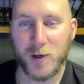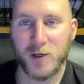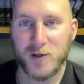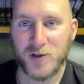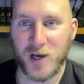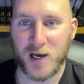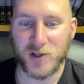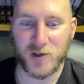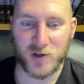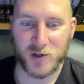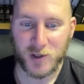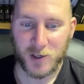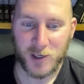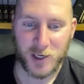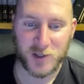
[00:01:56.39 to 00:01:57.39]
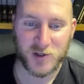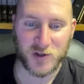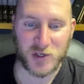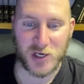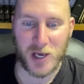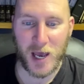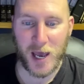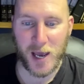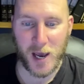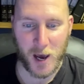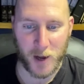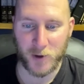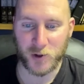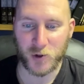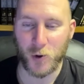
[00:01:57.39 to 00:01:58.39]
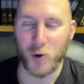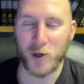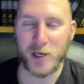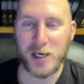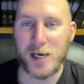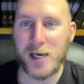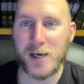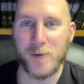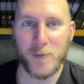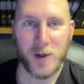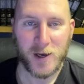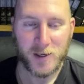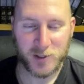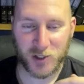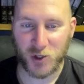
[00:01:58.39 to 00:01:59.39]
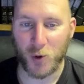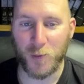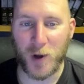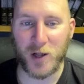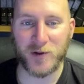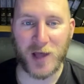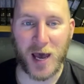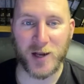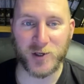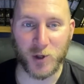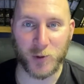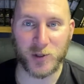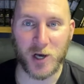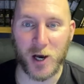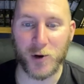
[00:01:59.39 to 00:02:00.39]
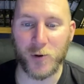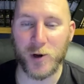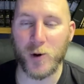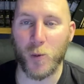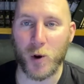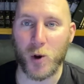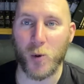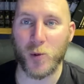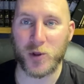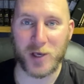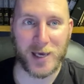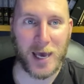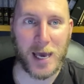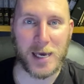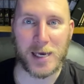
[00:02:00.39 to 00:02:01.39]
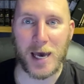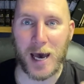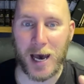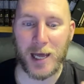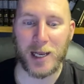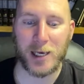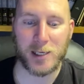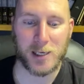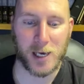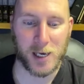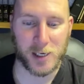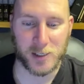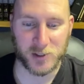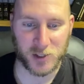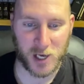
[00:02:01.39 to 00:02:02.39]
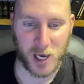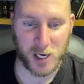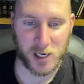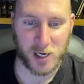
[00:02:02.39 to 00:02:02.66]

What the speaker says: Since it's CA_E, since Old Bald Dad is always hungry, we're going with cake. I like cake. Is cake